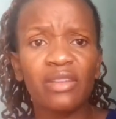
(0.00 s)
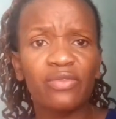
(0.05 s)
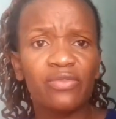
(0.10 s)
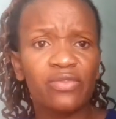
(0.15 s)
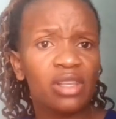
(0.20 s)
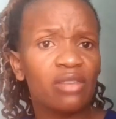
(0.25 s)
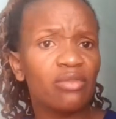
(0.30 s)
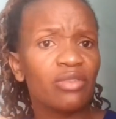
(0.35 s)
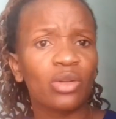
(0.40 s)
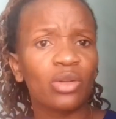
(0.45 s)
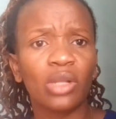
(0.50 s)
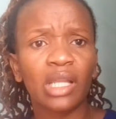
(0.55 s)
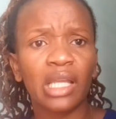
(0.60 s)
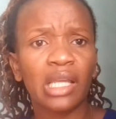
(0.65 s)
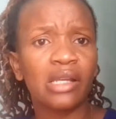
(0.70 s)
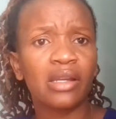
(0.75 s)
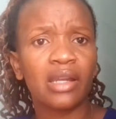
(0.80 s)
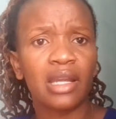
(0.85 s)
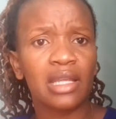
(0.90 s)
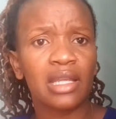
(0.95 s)
several
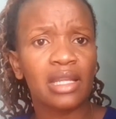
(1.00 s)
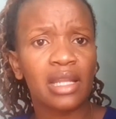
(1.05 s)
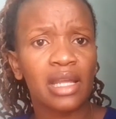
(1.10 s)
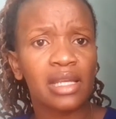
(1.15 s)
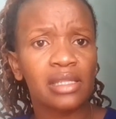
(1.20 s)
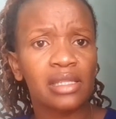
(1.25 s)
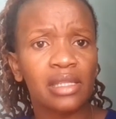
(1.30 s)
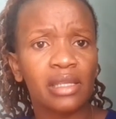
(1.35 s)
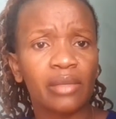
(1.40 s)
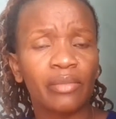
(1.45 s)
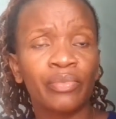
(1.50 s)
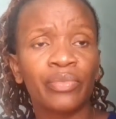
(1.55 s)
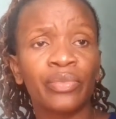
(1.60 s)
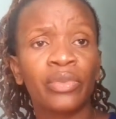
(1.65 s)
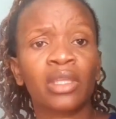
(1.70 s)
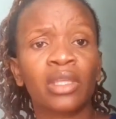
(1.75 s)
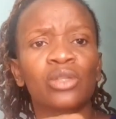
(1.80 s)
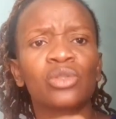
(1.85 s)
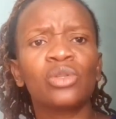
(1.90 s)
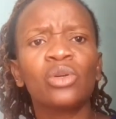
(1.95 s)
area in nursing
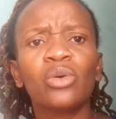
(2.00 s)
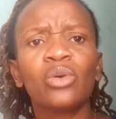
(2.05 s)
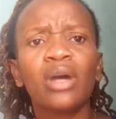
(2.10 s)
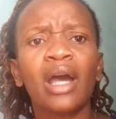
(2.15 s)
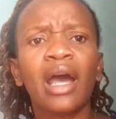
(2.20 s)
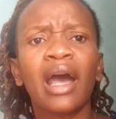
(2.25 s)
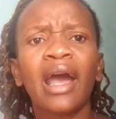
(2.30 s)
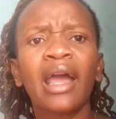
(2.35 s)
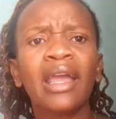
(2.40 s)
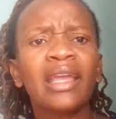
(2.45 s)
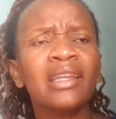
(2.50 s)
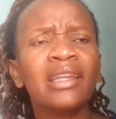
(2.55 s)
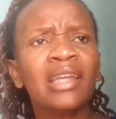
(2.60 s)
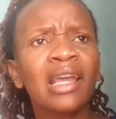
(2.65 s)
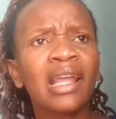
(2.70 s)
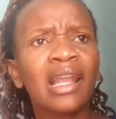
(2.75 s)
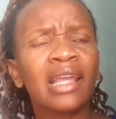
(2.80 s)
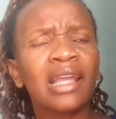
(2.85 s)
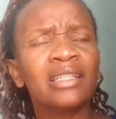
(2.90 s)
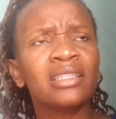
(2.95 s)
so i
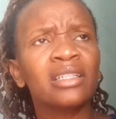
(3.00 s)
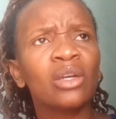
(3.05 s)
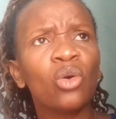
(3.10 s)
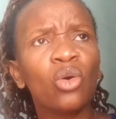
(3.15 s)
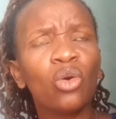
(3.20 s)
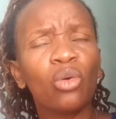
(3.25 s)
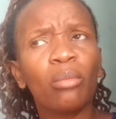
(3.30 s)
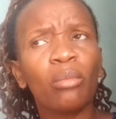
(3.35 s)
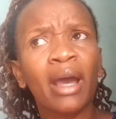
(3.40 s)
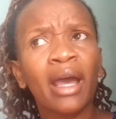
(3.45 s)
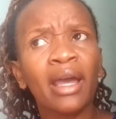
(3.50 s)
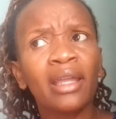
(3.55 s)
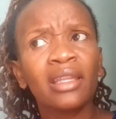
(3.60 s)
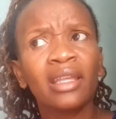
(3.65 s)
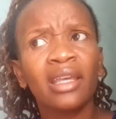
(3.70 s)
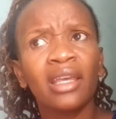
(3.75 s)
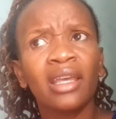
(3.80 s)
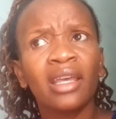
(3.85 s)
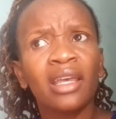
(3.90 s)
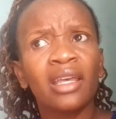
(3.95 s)
realized oh man
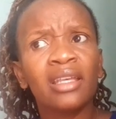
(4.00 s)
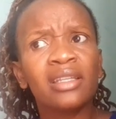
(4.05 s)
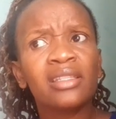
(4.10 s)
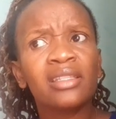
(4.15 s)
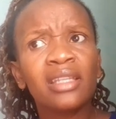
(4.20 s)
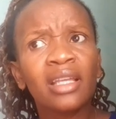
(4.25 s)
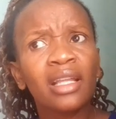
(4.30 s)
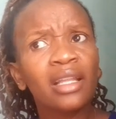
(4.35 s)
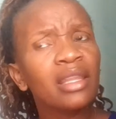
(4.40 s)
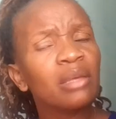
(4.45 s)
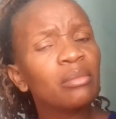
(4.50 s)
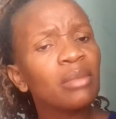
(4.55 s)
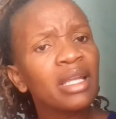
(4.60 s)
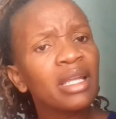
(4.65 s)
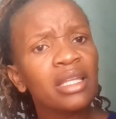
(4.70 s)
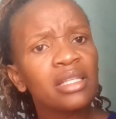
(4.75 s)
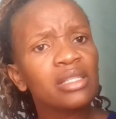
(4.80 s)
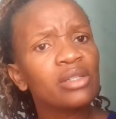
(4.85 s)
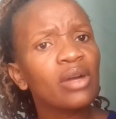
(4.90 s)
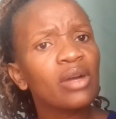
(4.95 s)
still the
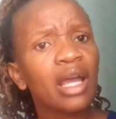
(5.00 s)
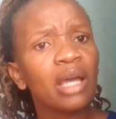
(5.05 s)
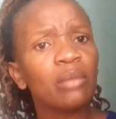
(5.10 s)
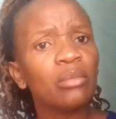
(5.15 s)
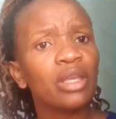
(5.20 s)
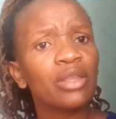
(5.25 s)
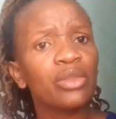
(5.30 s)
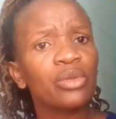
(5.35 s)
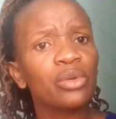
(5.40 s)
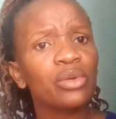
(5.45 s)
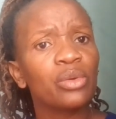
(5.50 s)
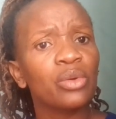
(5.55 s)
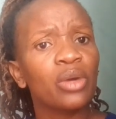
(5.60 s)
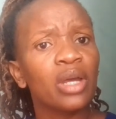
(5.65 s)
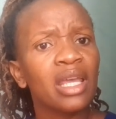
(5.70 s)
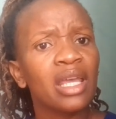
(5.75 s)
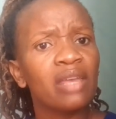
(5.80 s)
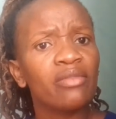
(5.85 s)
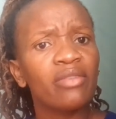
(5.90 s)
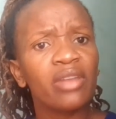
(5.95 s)
money is not coming through
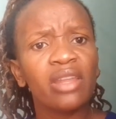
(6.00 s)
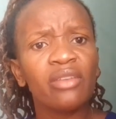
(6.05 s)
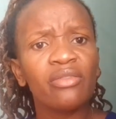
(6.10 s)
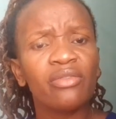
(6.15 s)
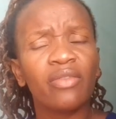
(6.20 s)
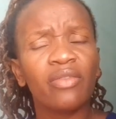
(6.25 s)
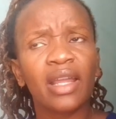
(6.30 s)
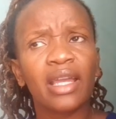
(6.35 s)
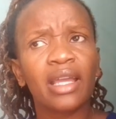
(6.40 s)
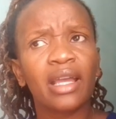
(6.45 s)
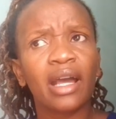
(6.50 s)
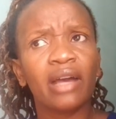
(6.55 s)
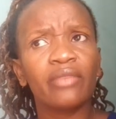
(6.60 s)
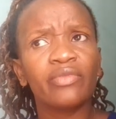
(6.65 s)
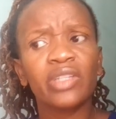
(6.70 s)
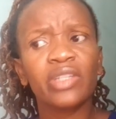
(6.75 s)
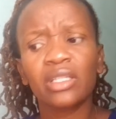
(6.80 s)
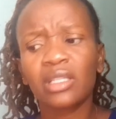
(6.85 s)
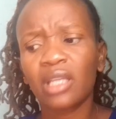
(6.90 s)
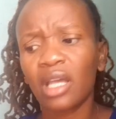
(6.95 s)
even if like I've
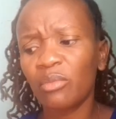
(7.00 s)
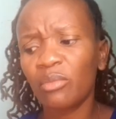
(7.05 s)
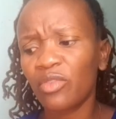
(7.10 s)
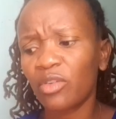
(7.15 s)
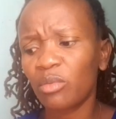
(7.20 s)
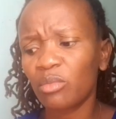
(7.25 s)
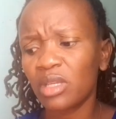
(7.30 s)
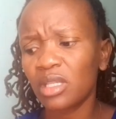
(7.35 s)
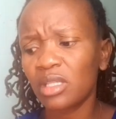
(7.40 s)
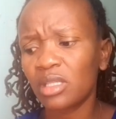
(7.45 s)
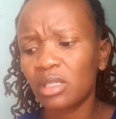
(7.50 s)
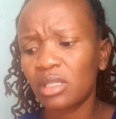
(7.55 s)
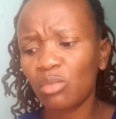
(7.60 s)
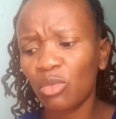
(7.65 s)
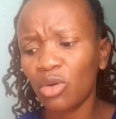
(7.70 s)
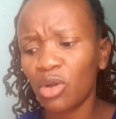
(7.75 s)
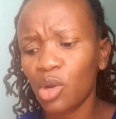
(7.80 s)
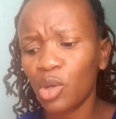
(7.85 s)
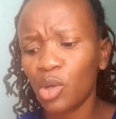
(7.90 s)
just come from this small